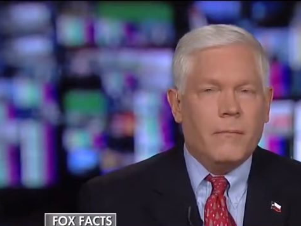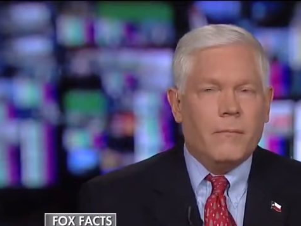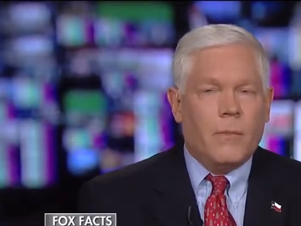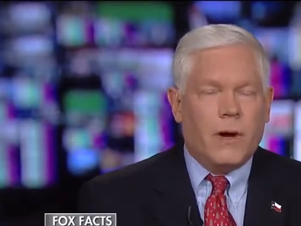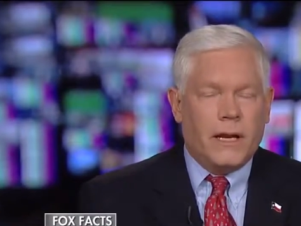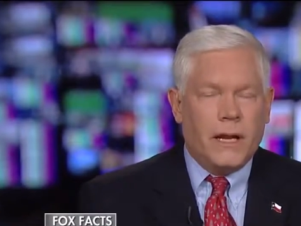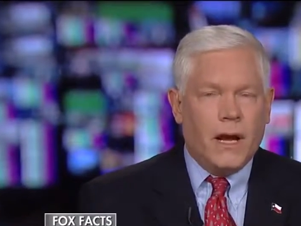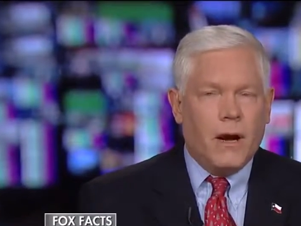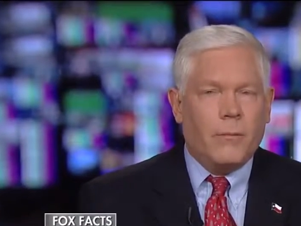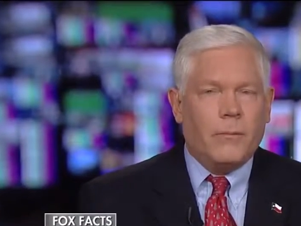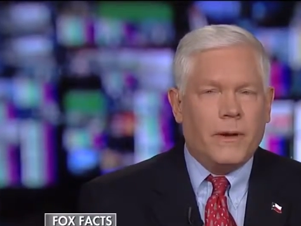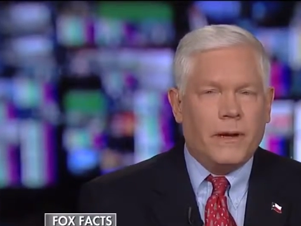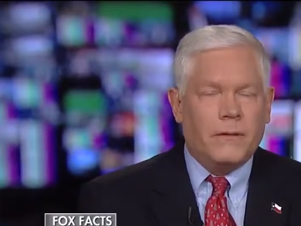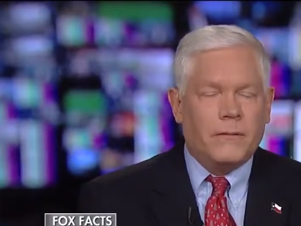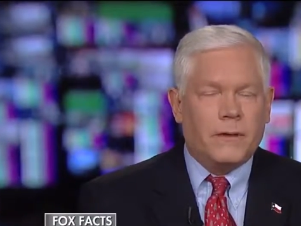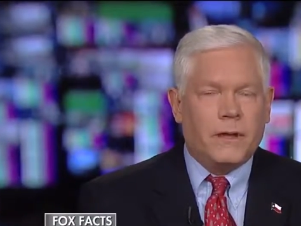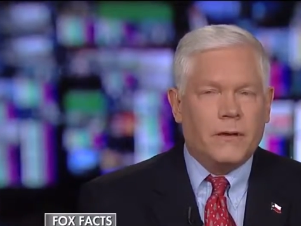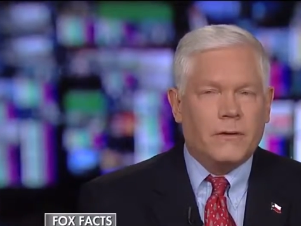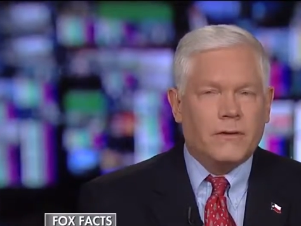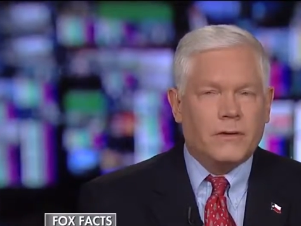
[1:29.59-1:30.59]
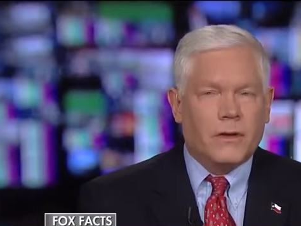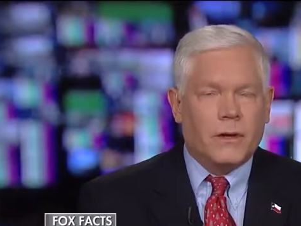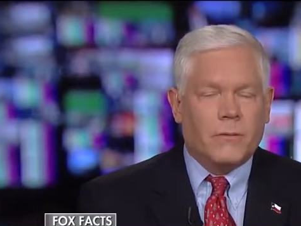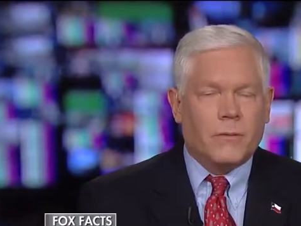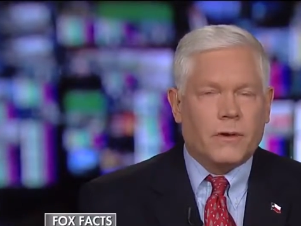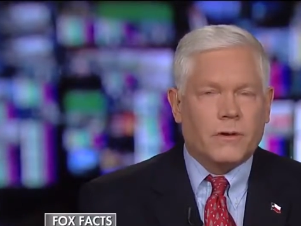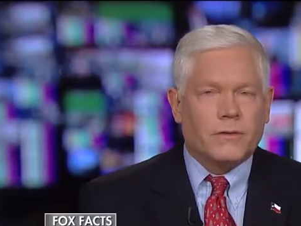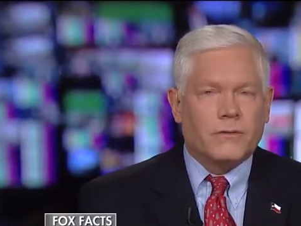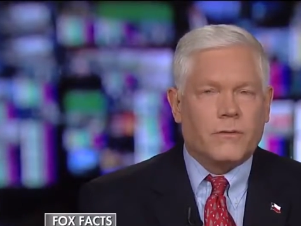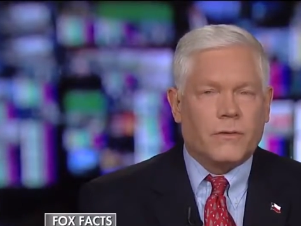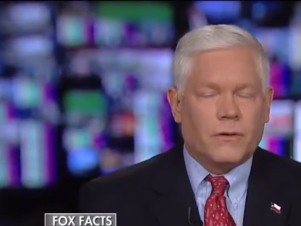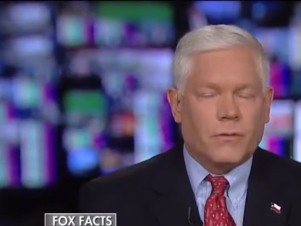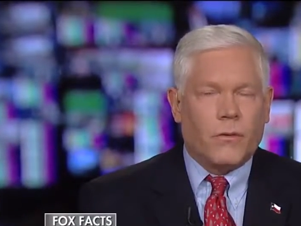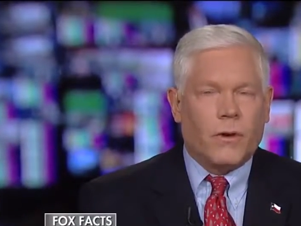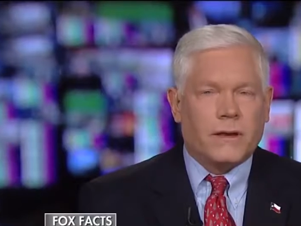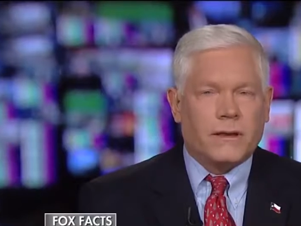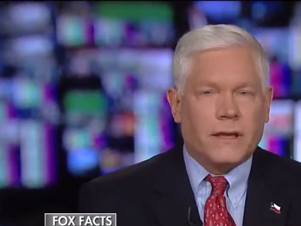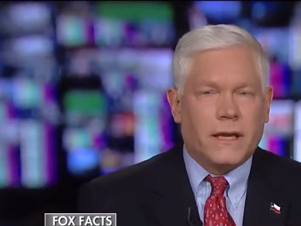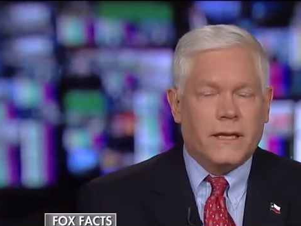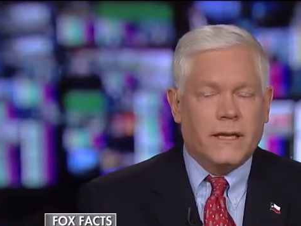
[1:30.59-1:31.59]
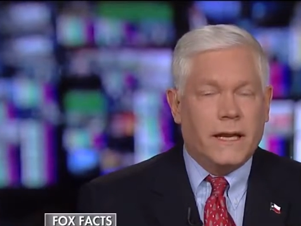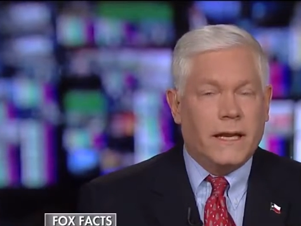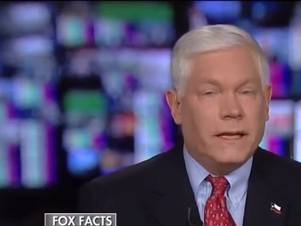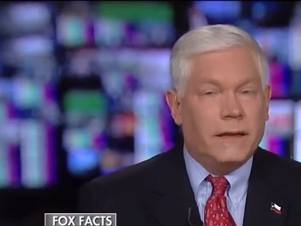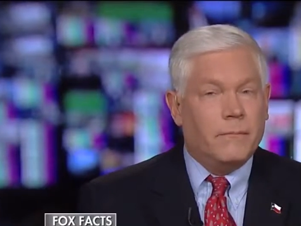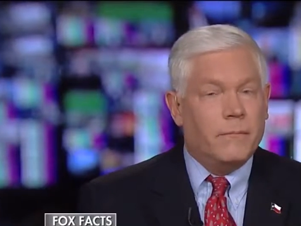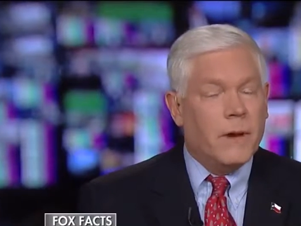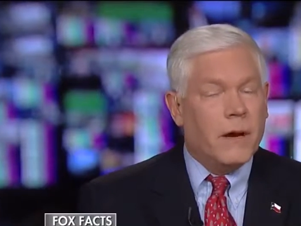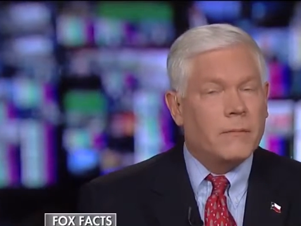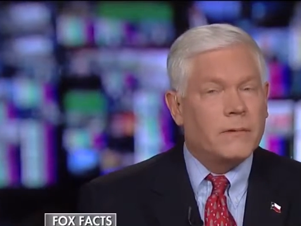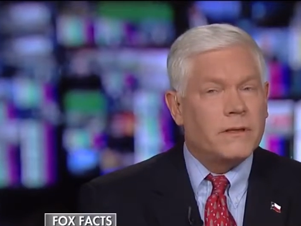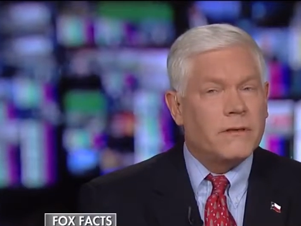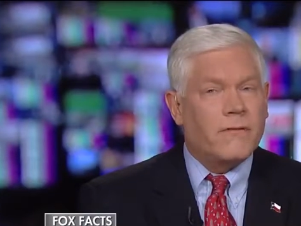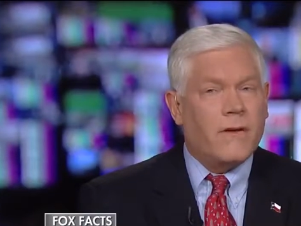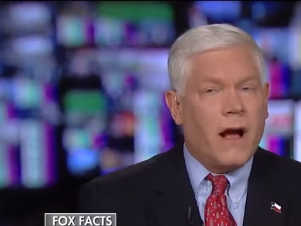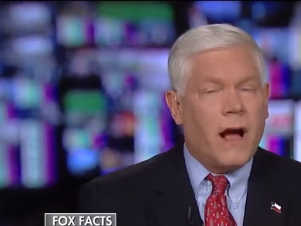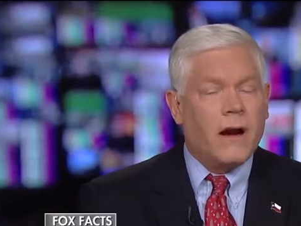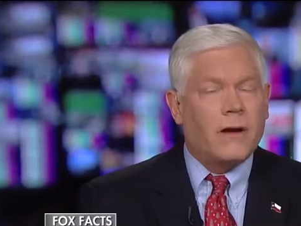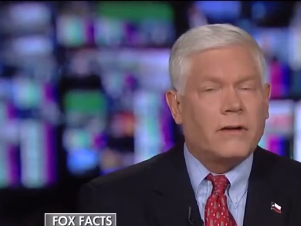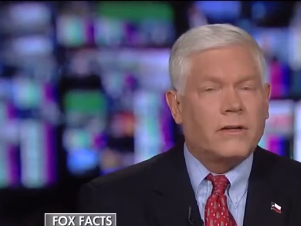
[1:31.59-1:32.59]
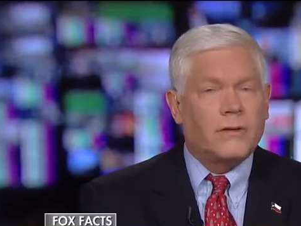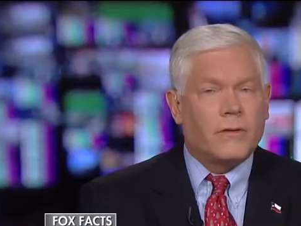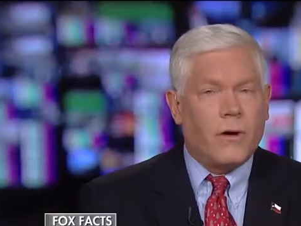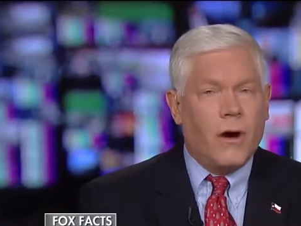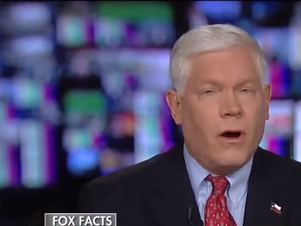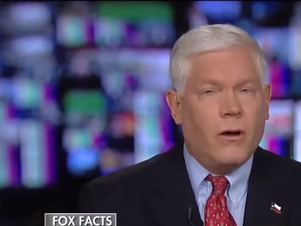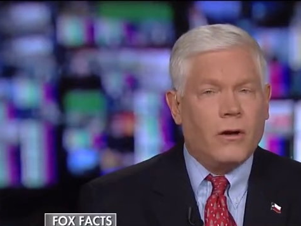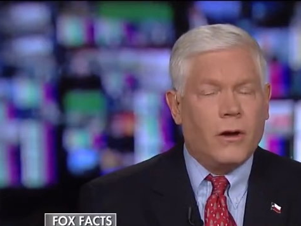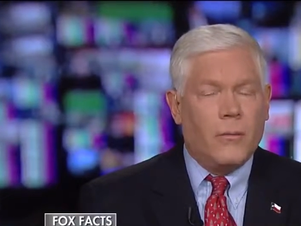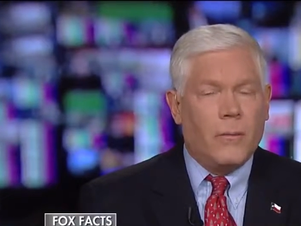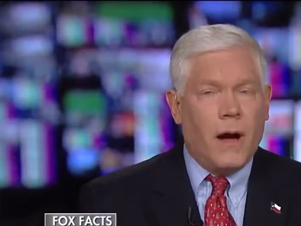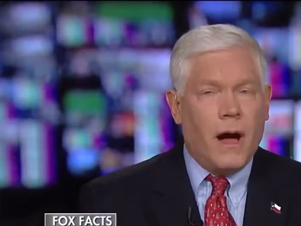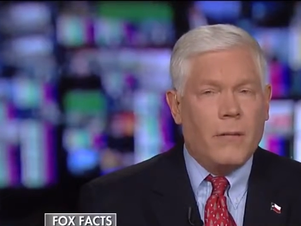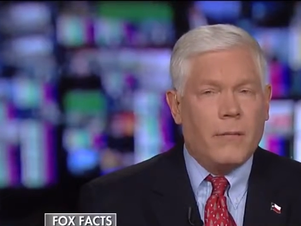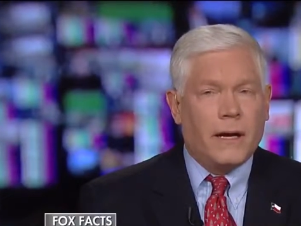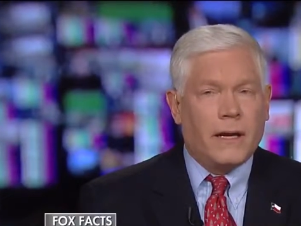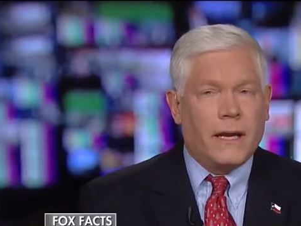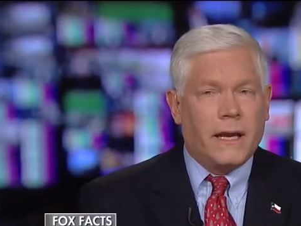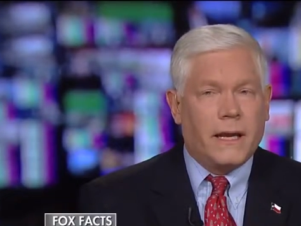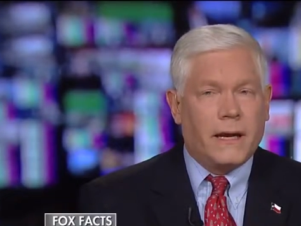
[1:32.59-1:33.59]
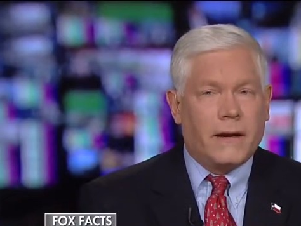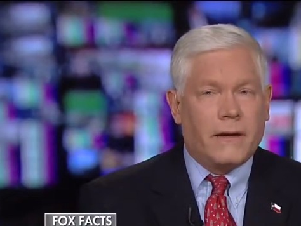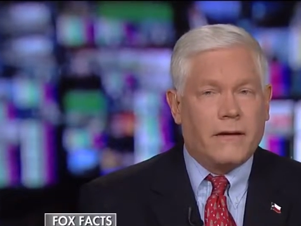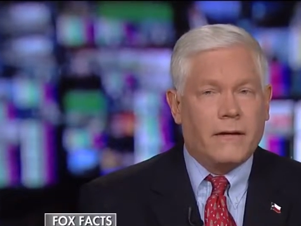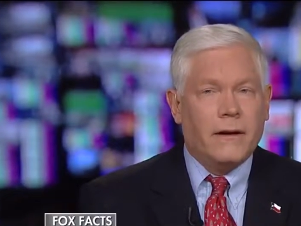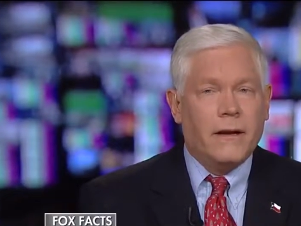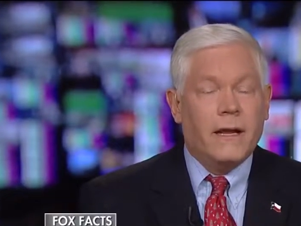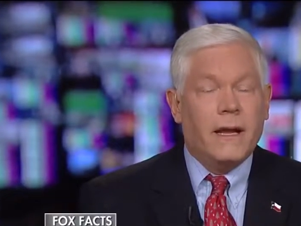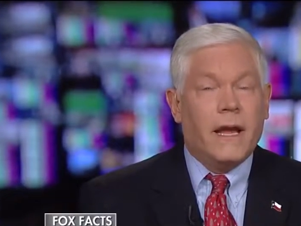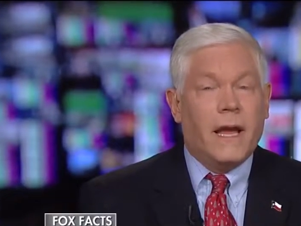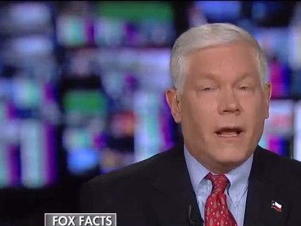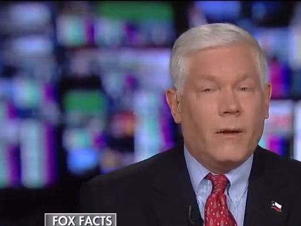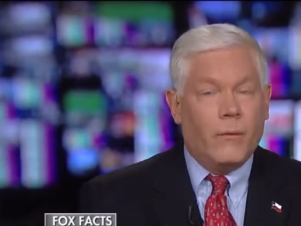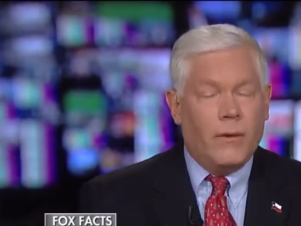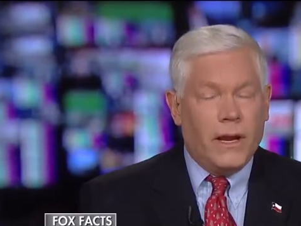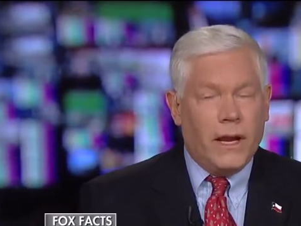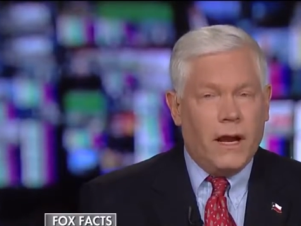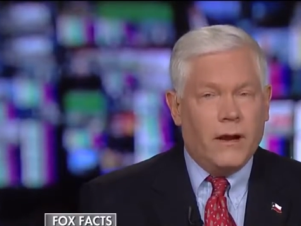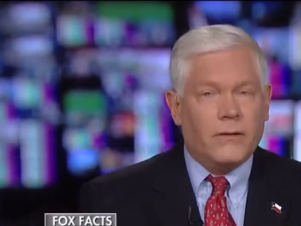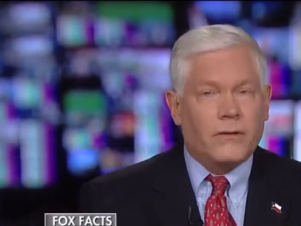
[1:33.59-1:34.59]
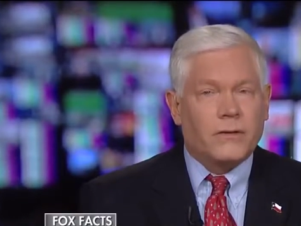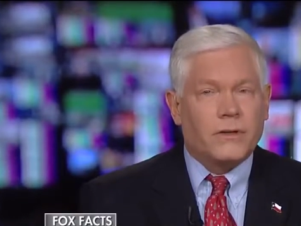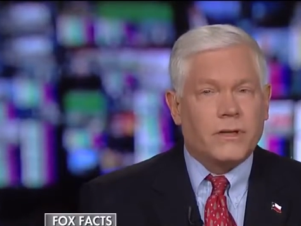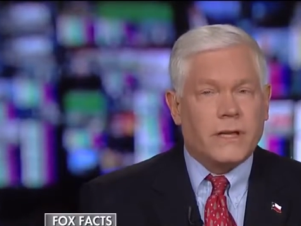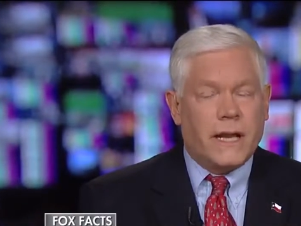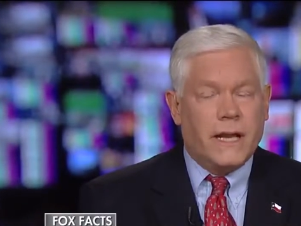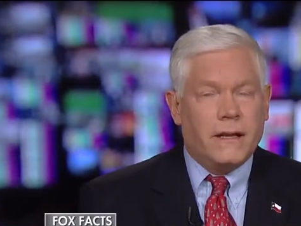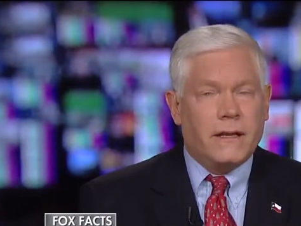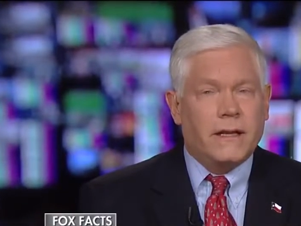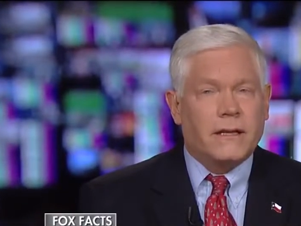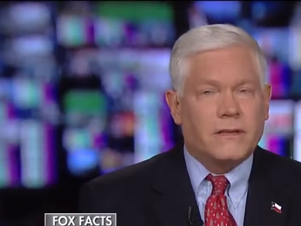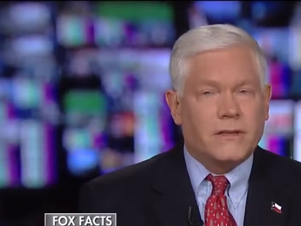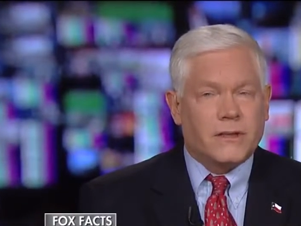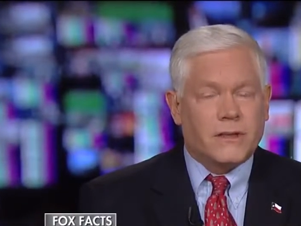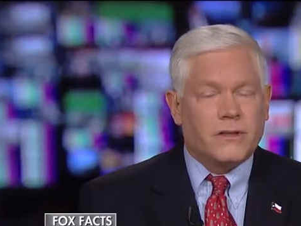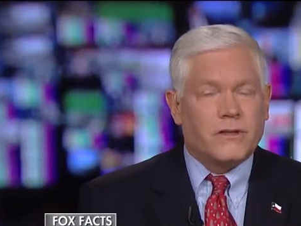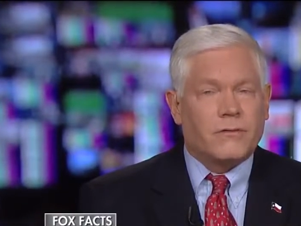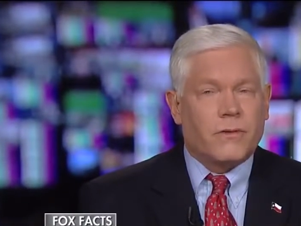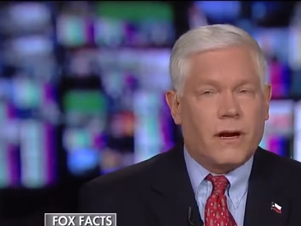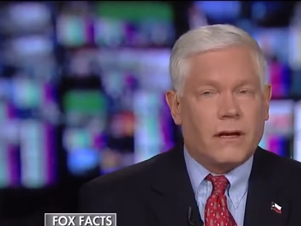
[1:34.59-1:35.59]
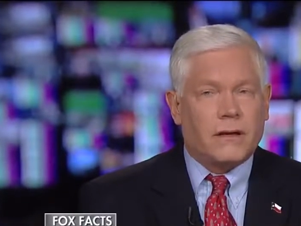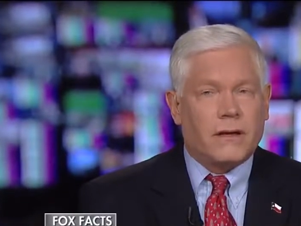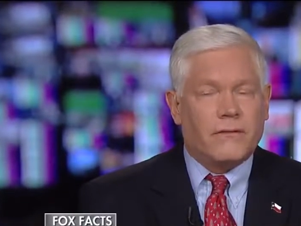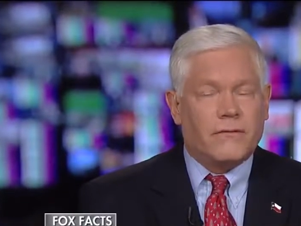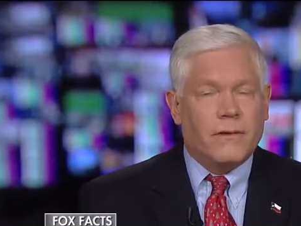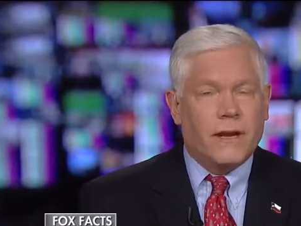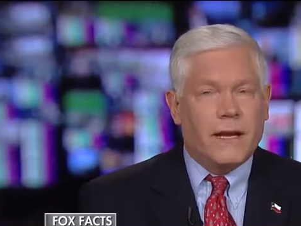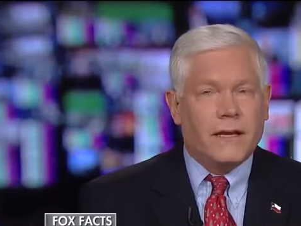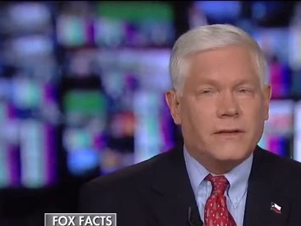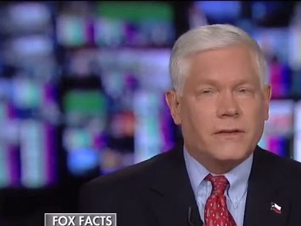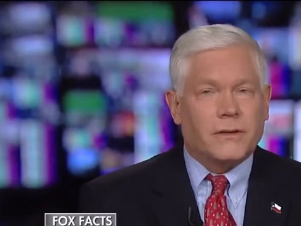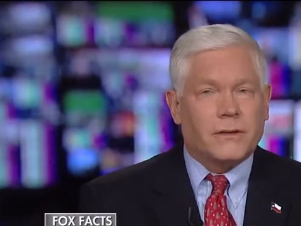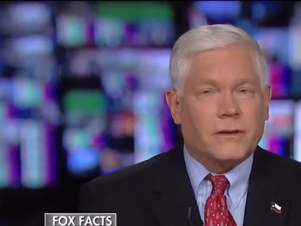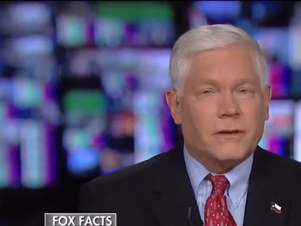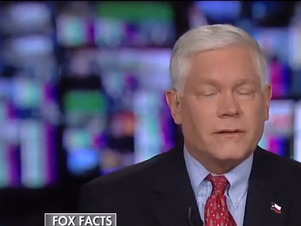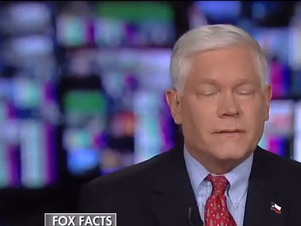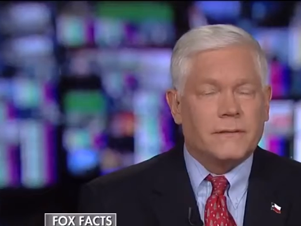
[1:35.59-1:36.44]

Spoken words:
but helping consumers with what they need. Members of Congress are on Obamacare, and we understand its destructive nature.